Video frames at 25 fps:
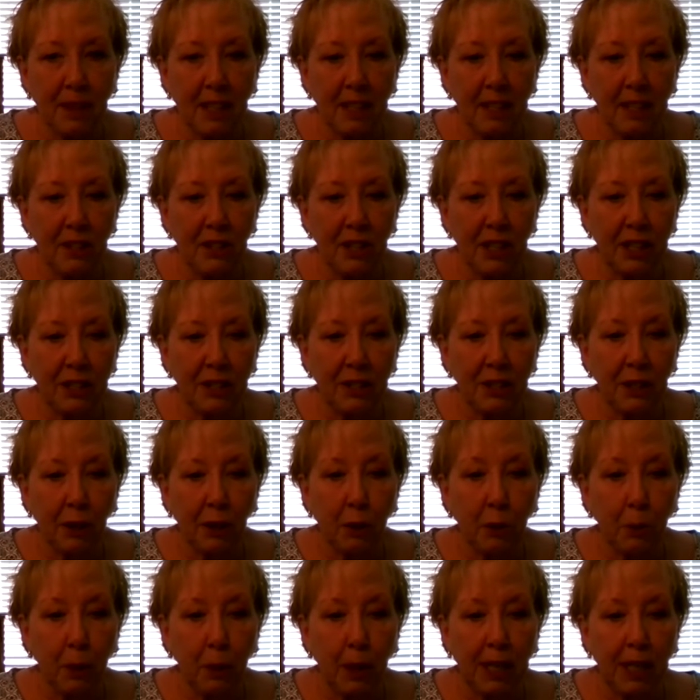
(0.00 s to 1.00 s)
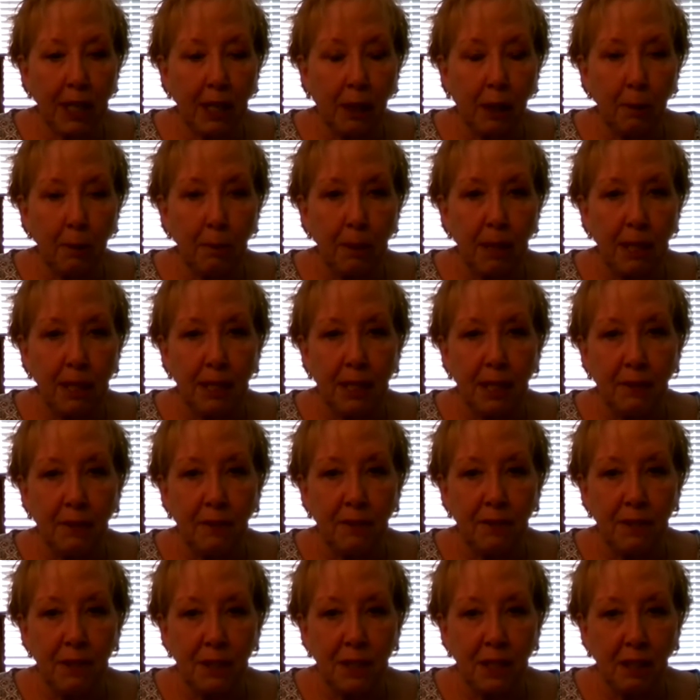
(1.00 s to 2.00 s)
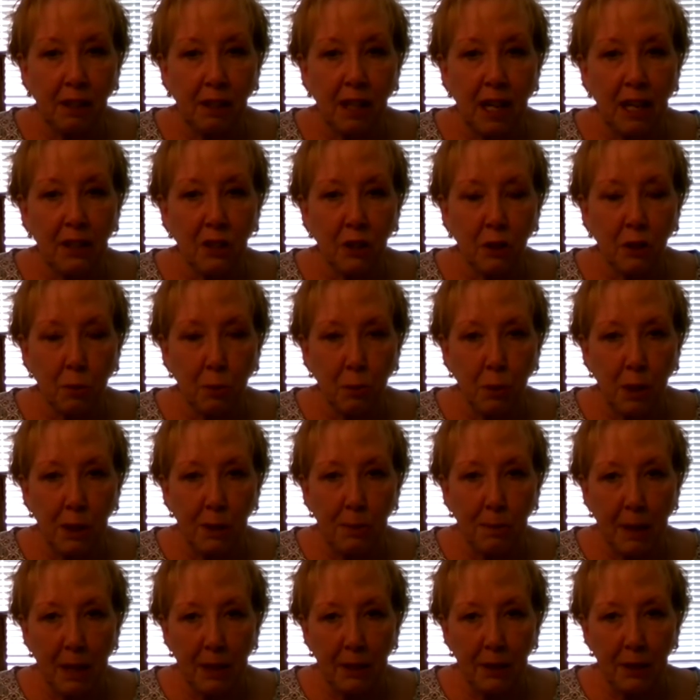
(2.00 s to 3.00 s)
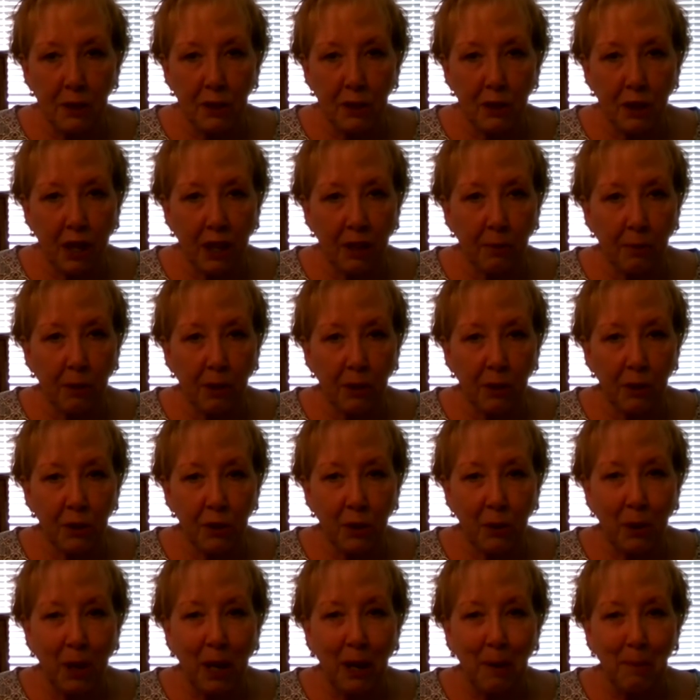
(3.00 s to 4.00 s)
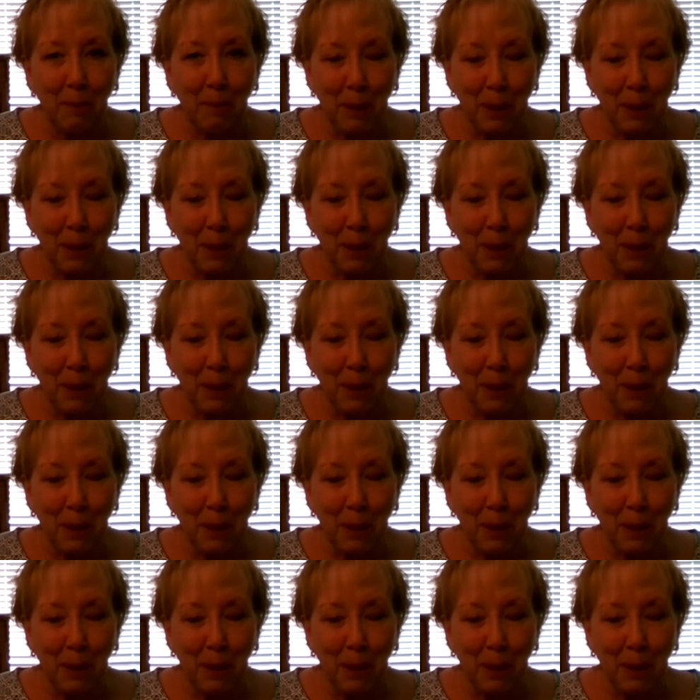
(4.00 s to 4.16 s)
just the curriculum, and the physiological response chart will show up.